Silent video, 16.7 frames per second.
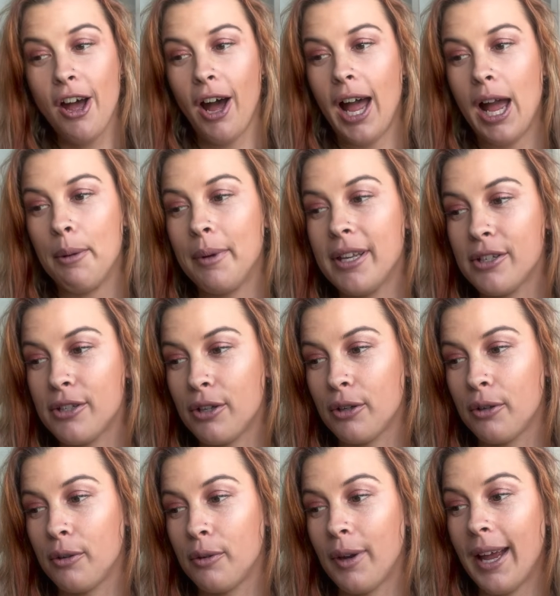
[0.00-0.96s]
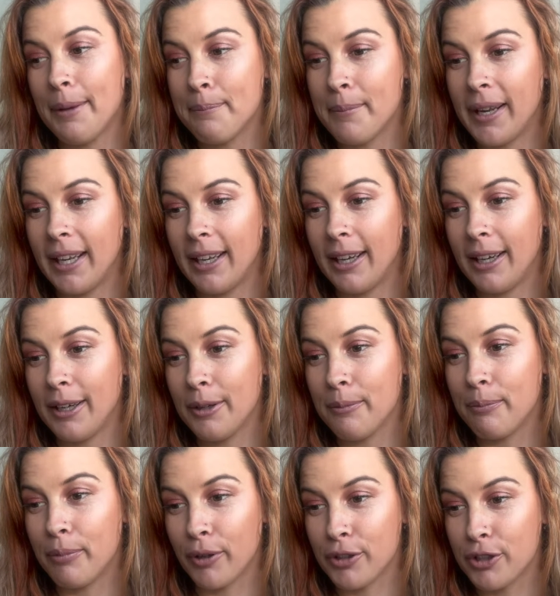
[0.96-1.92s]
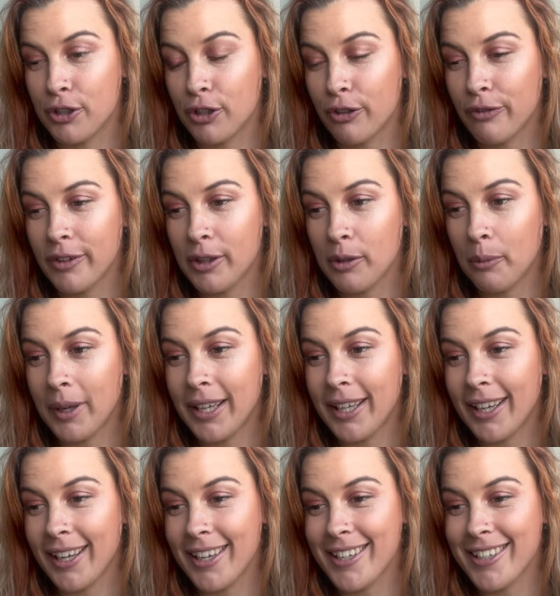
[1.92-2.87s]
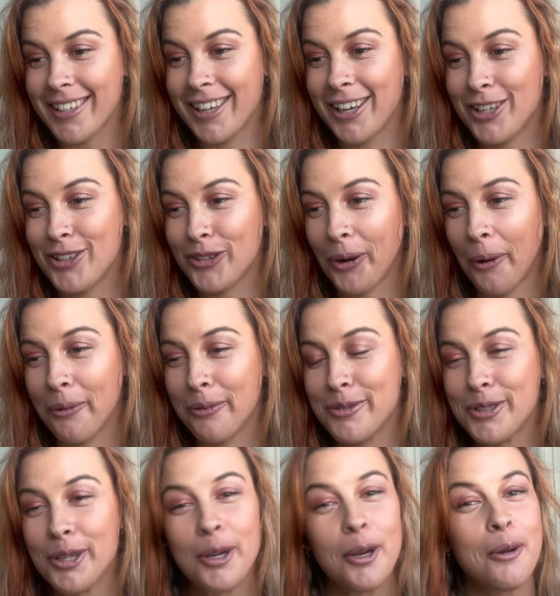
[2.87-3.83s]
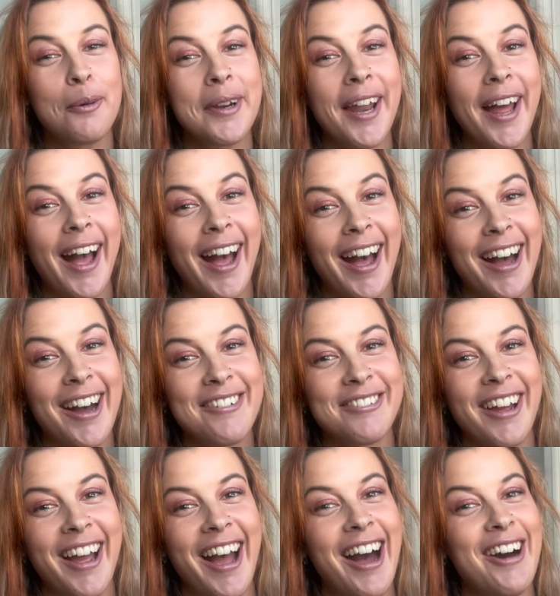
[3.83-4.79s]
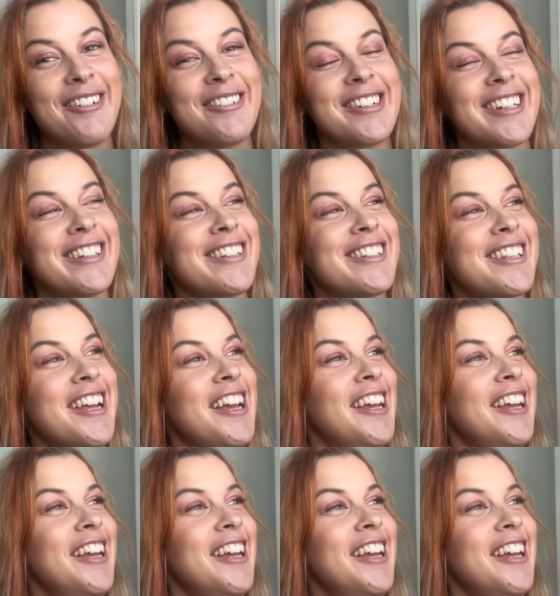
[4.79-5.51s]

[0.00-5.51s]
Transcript: I went to a mini Buschdorf on the weekend and I drove 2.5 hours